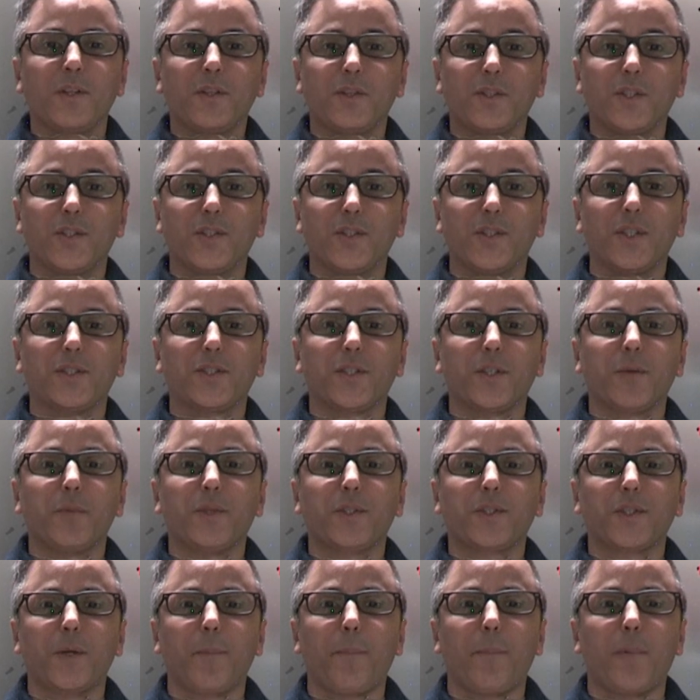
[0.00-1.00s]
This system
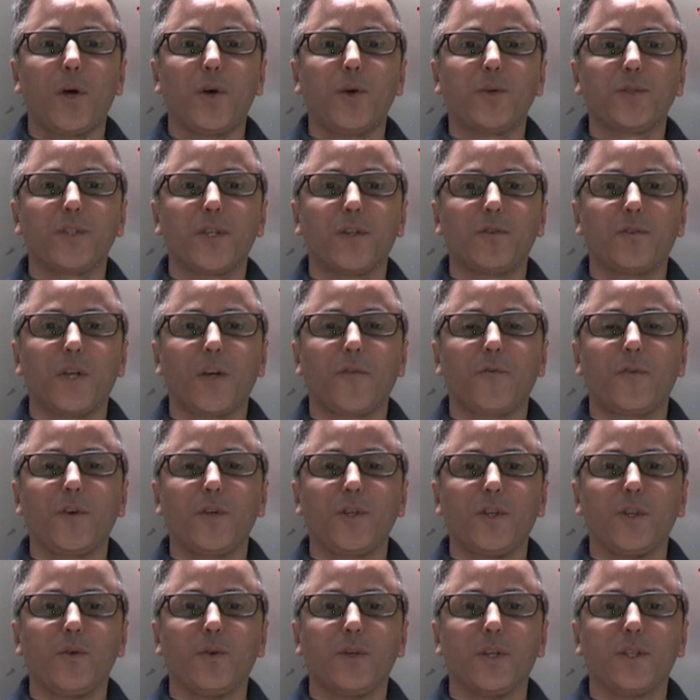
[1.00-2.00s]
is composed of
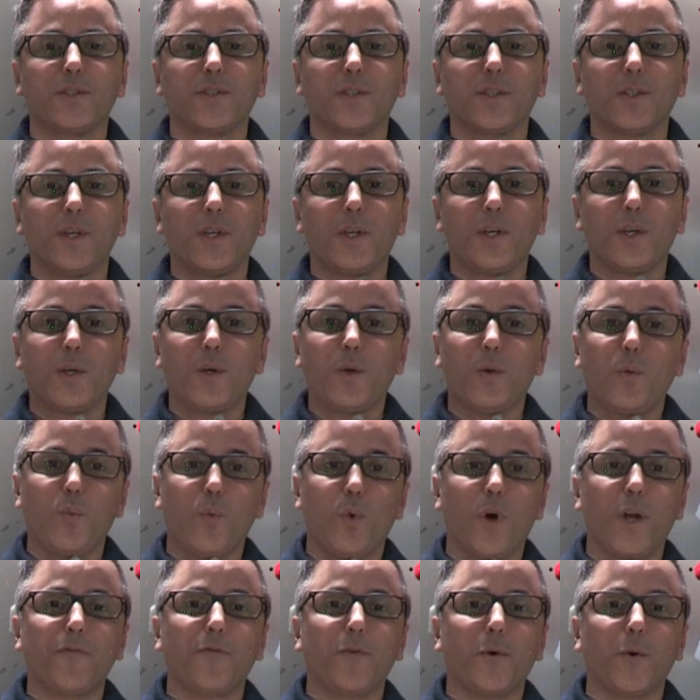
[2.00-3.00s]
different units,
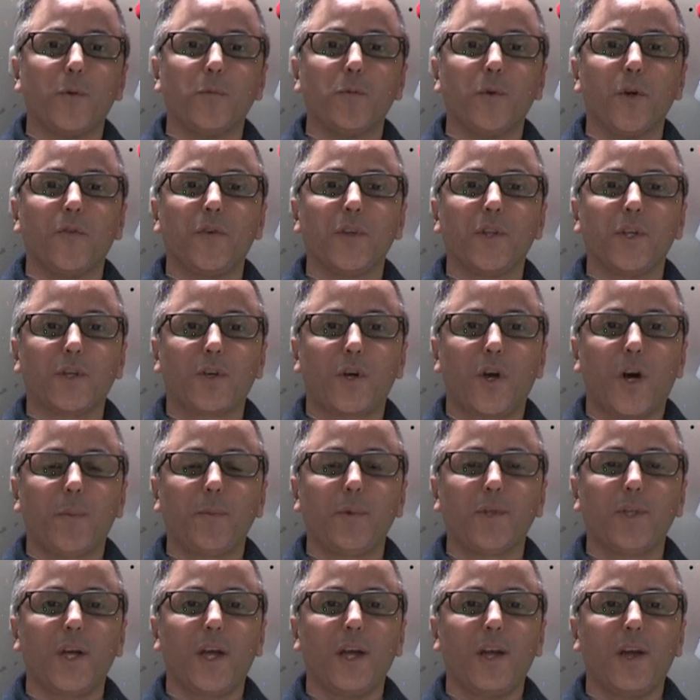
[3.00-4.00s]
one for removing the
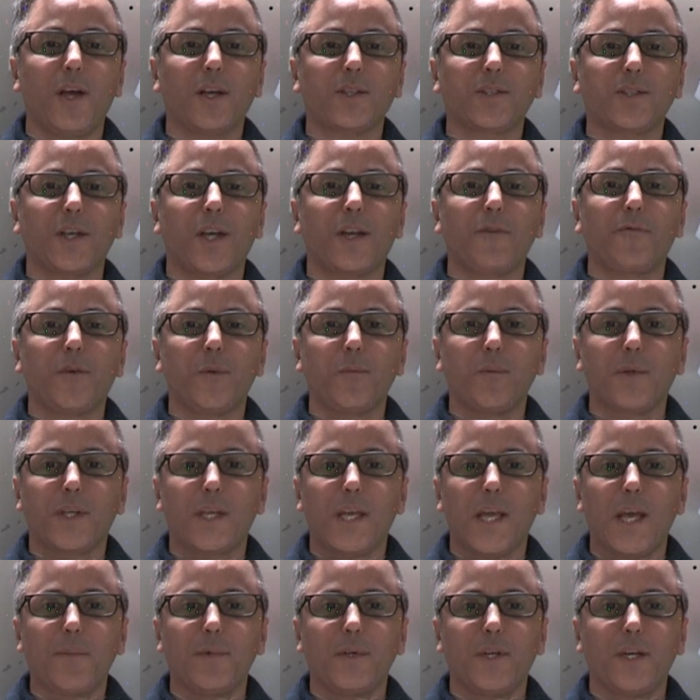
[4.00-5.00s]
carbon dioxide from the
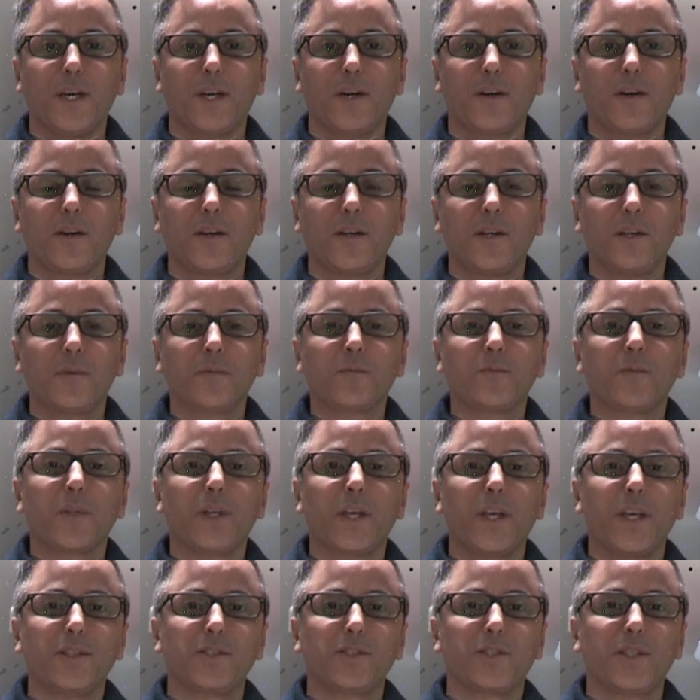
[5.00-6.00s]
cabin air
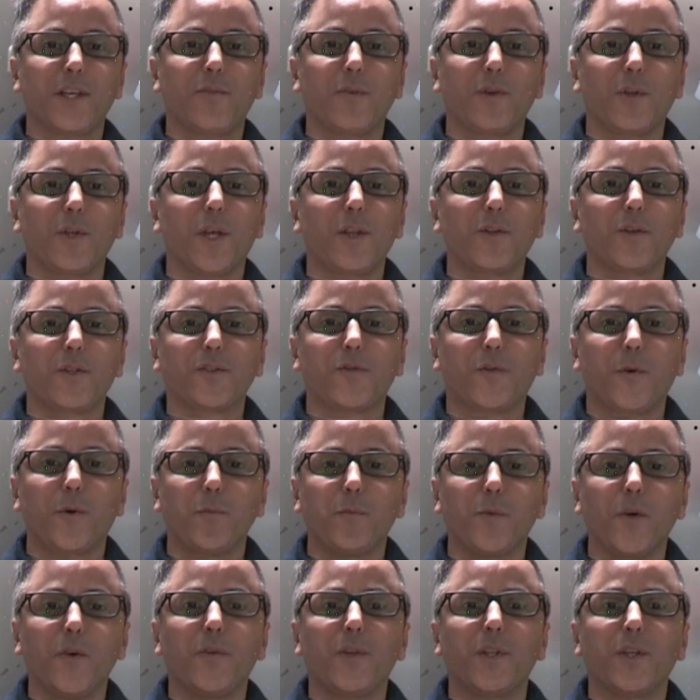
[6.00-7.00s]
and several others for
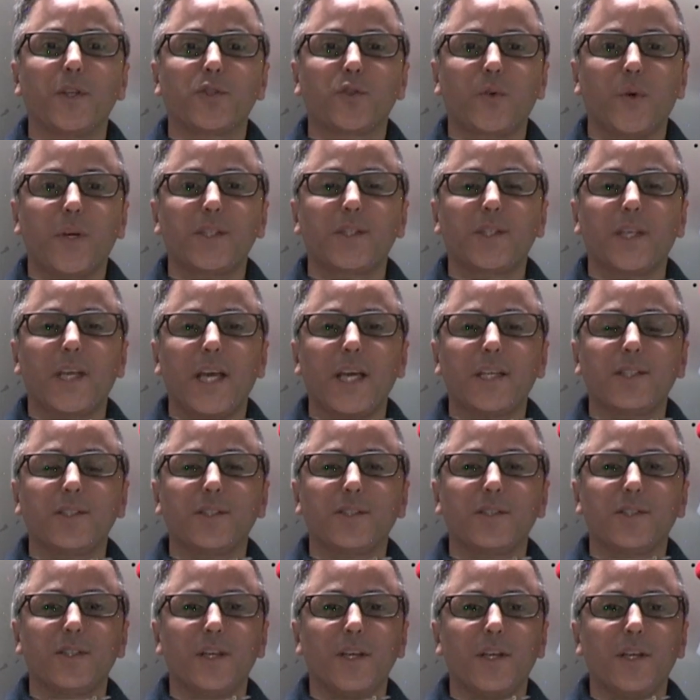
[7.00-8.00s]
removing the trace
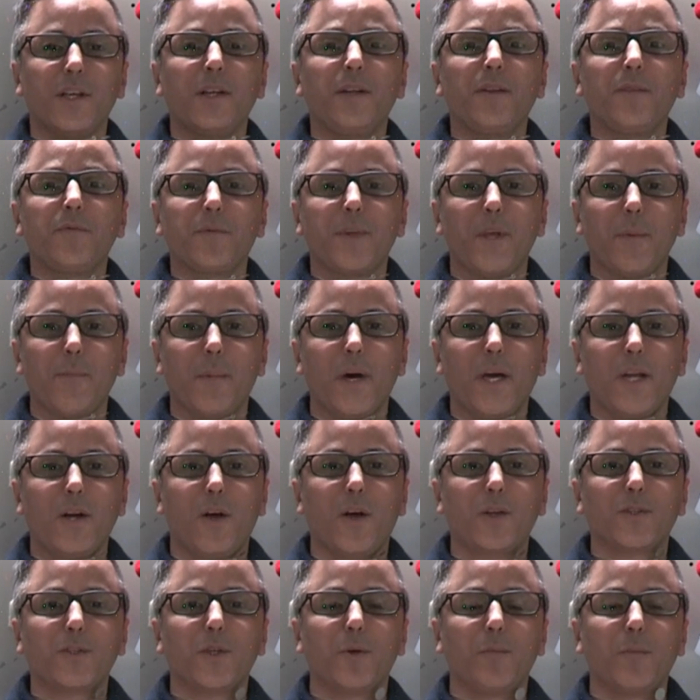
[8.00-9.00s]
gases that might
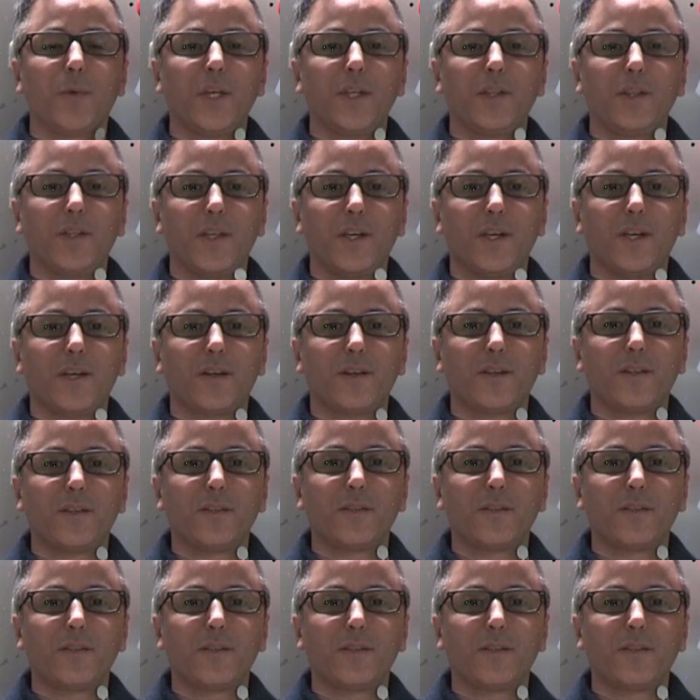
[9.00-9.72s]
also be in the air.